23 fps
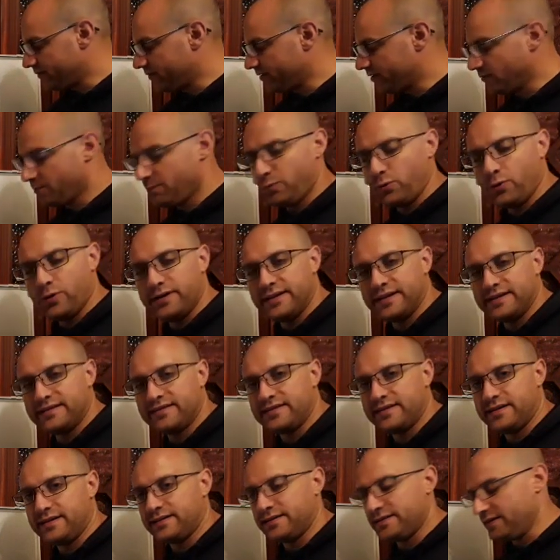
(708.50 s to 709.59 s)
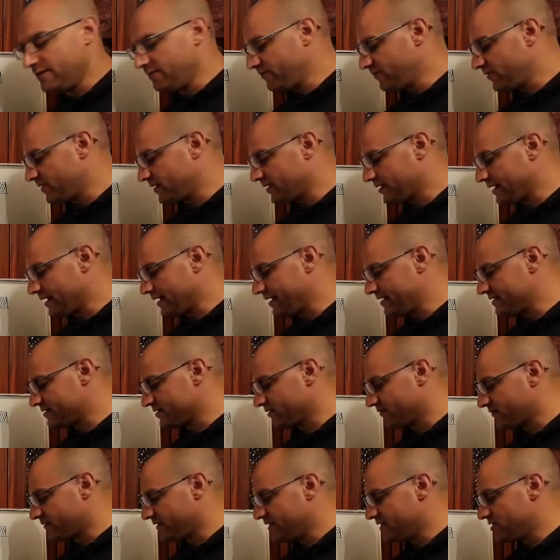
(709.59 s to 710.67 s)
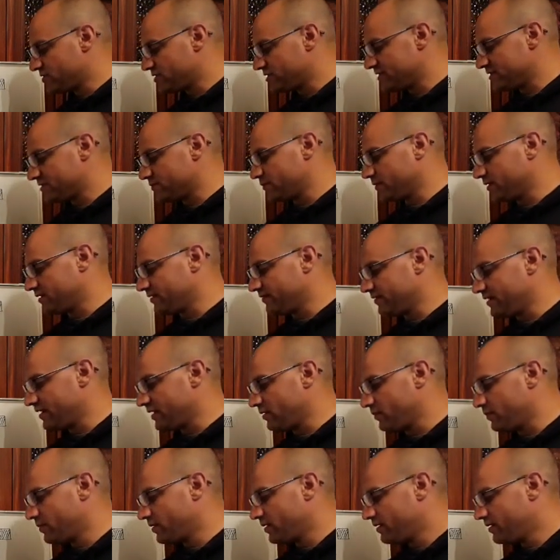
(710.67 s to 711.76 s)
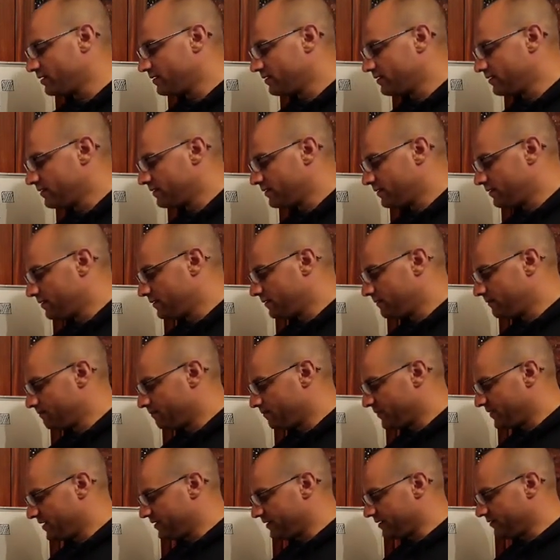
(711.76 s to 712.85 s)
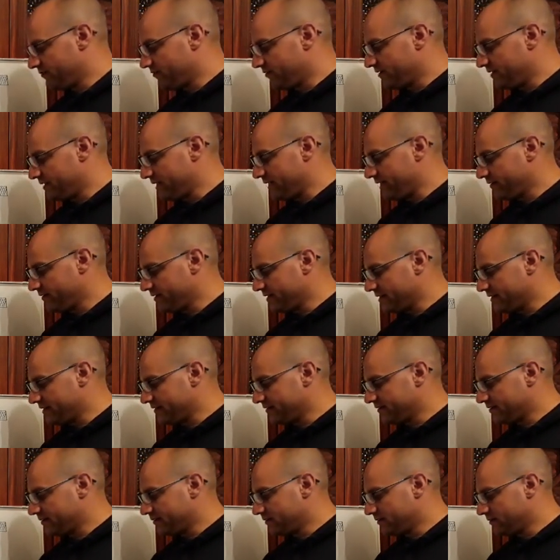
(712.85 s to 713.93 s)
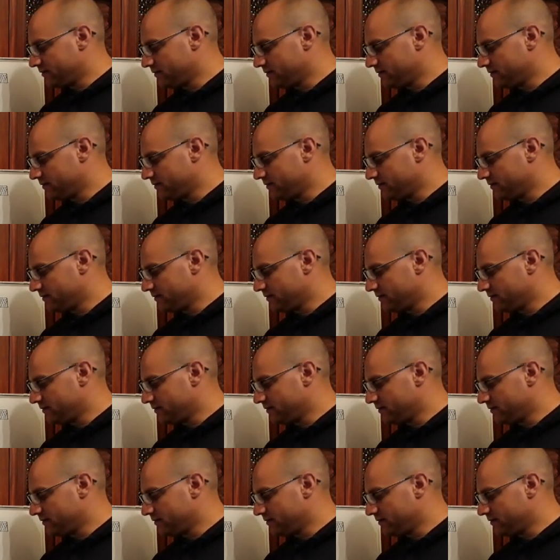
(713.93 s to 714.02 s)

the point is that different kinds of niches would develop in different areas,